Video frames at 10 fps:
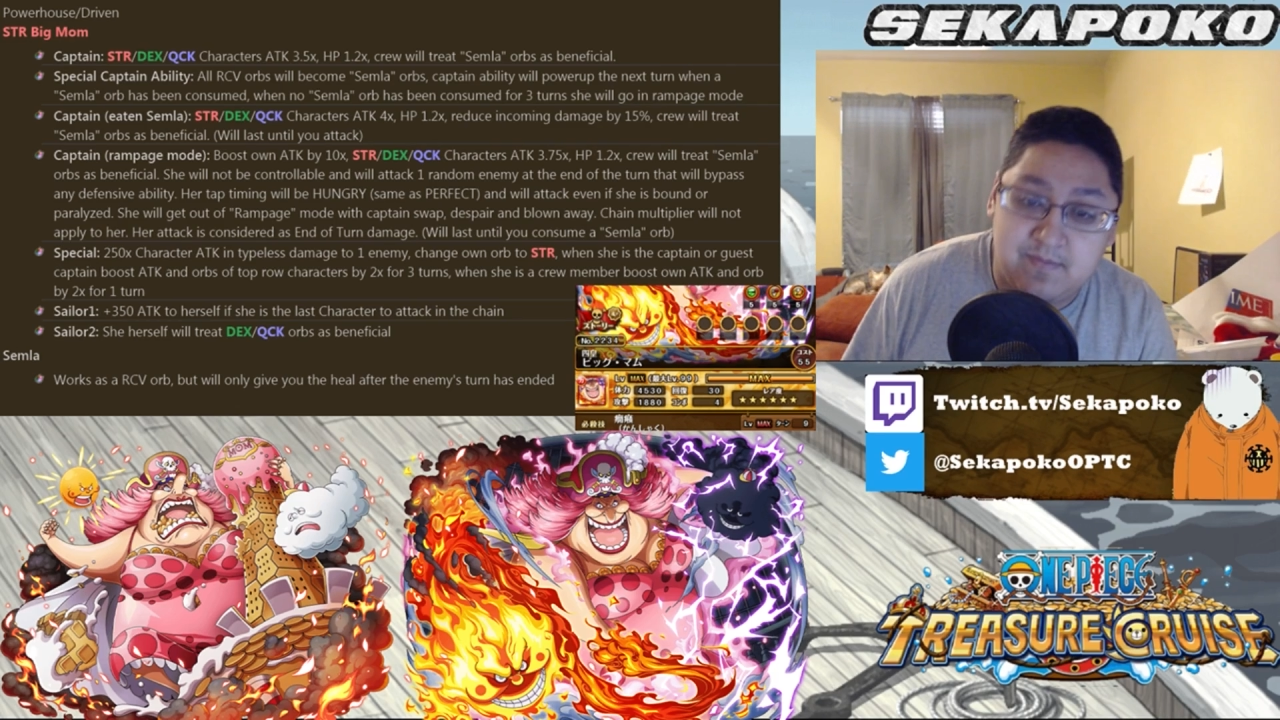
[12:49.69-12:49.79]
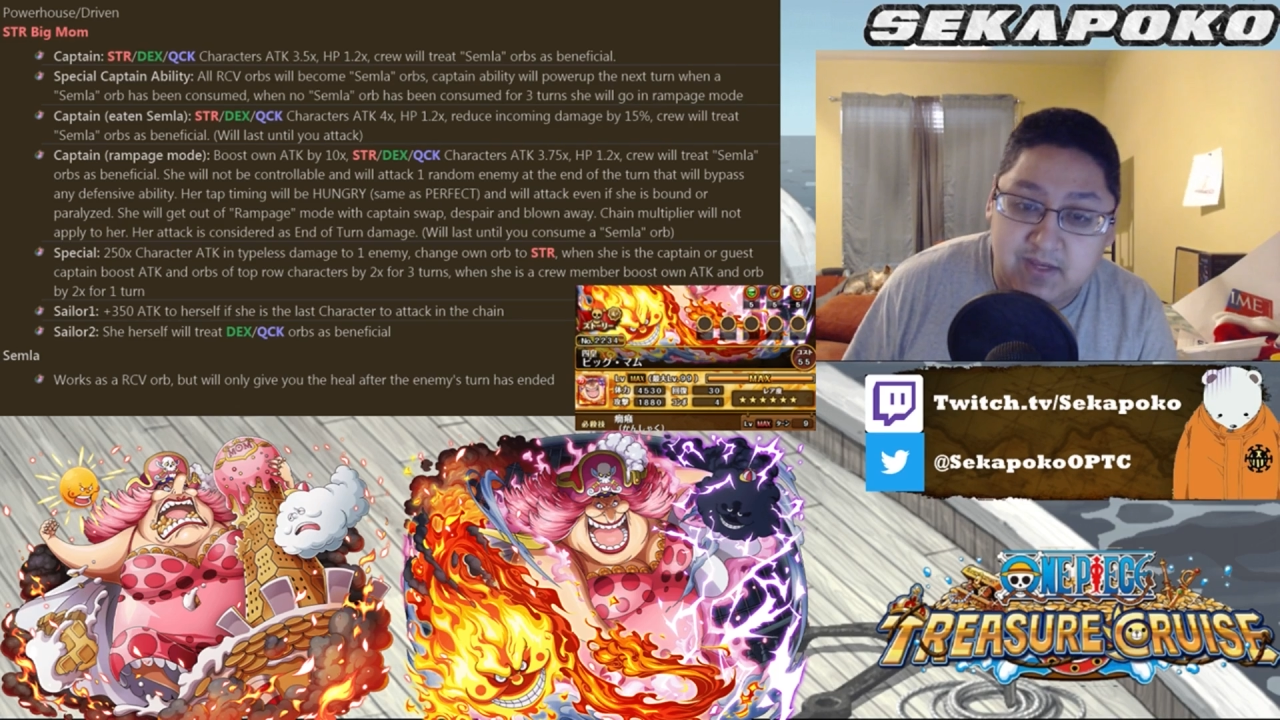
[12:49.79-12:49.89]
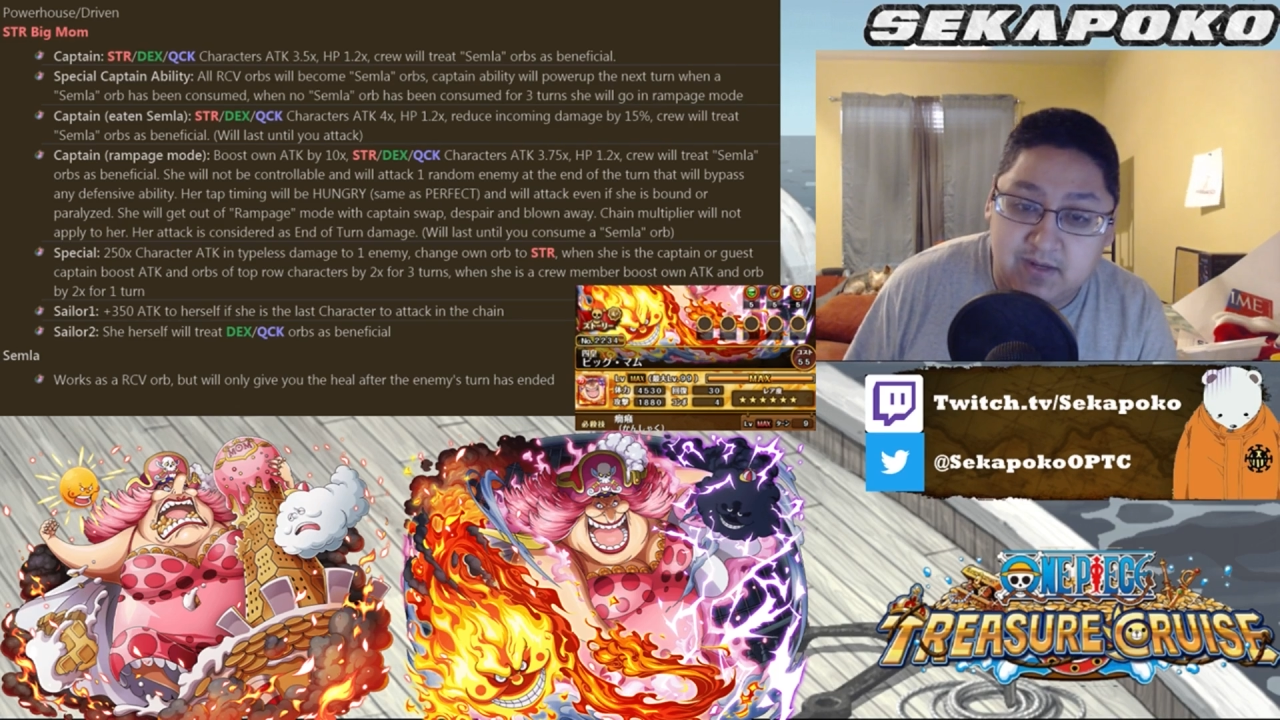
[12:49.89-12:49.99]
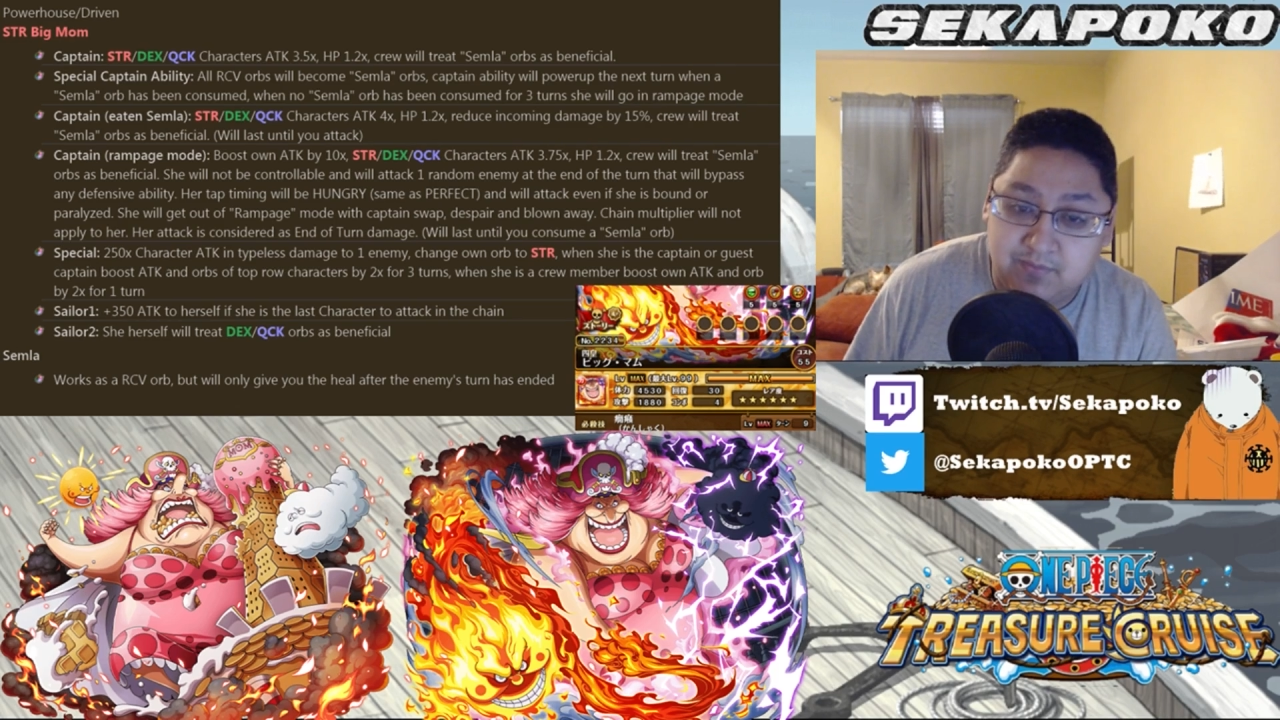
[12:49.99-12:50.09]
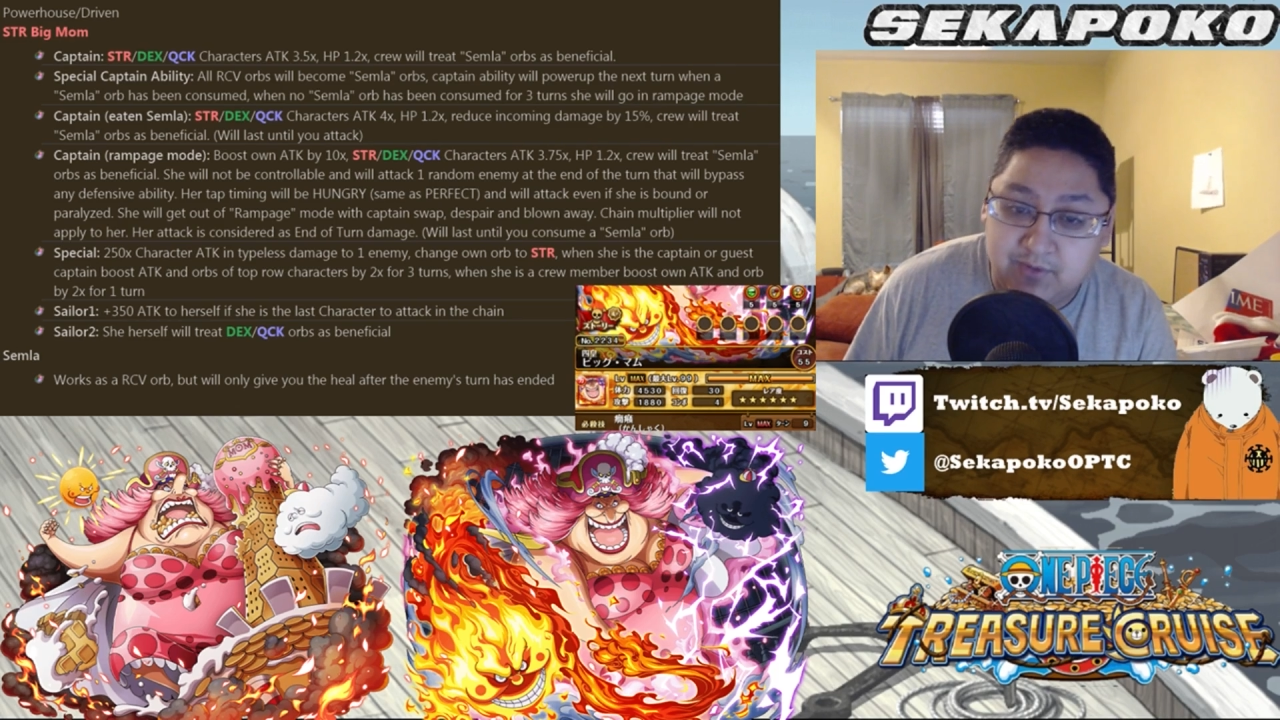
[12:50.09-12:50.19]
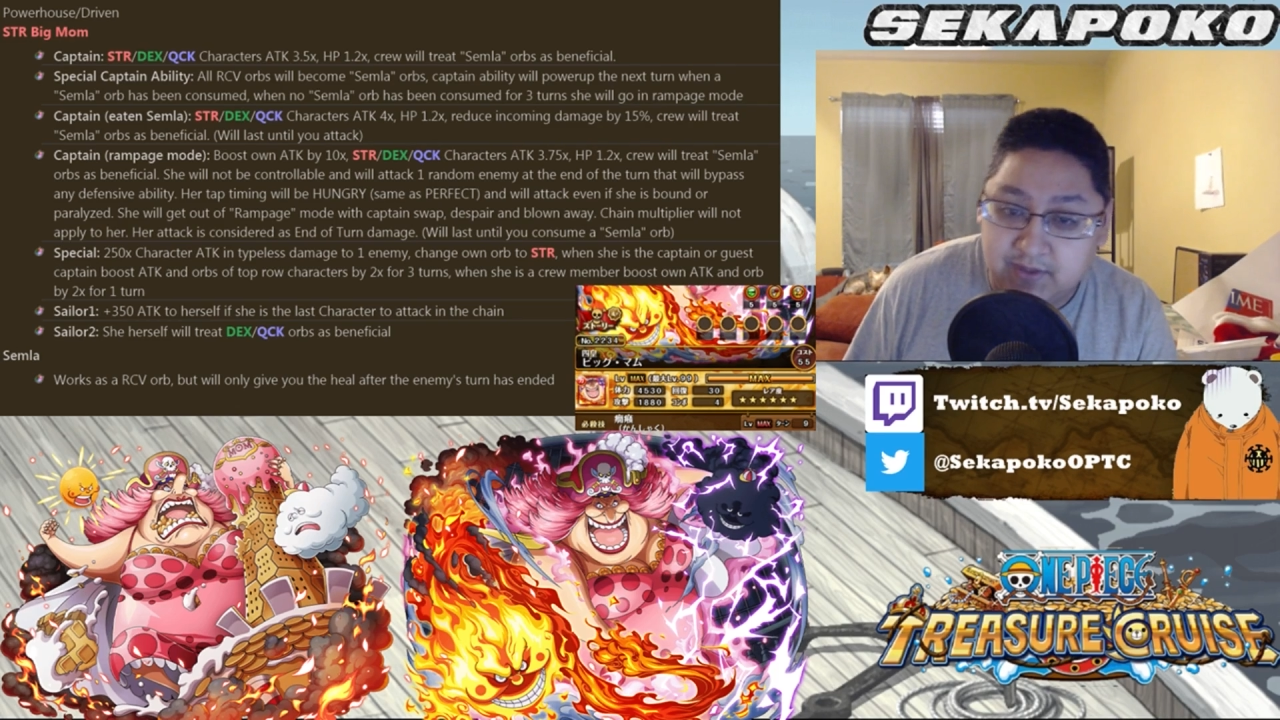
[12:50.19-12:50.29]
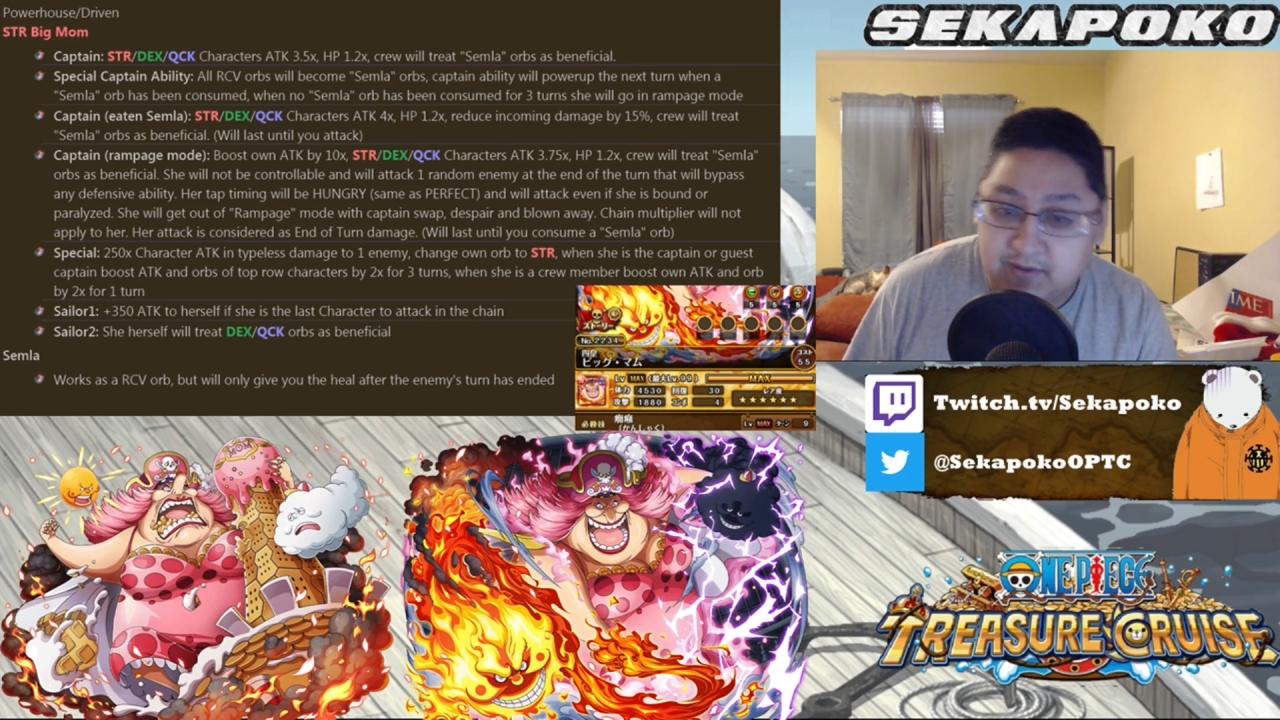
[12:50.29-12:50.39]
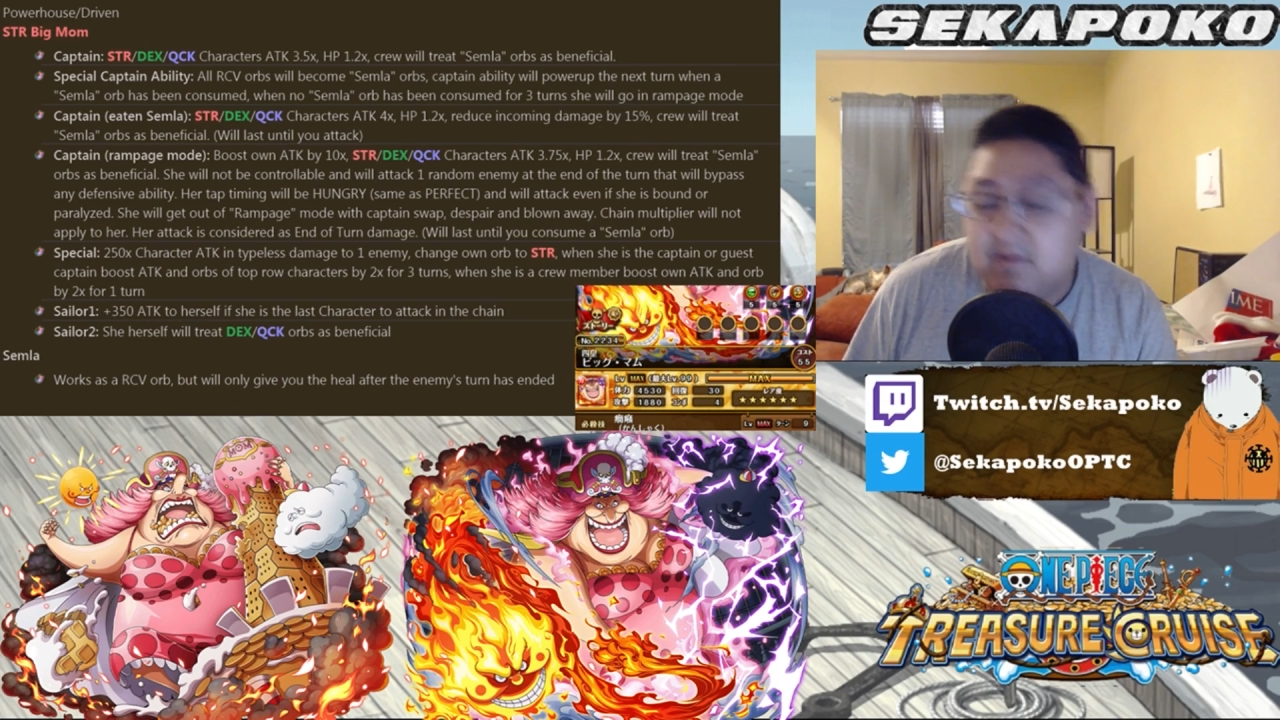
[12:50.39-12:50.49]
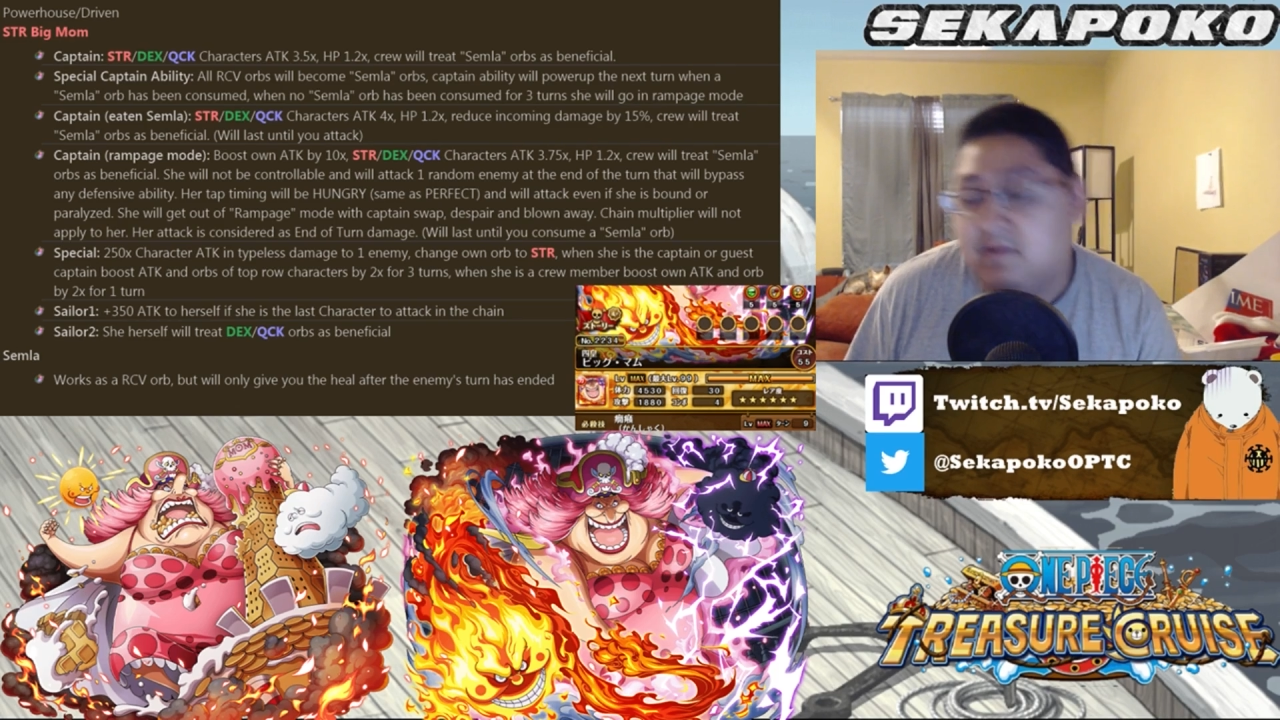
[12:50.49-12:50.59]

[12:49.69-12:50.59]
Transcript: I going to bring?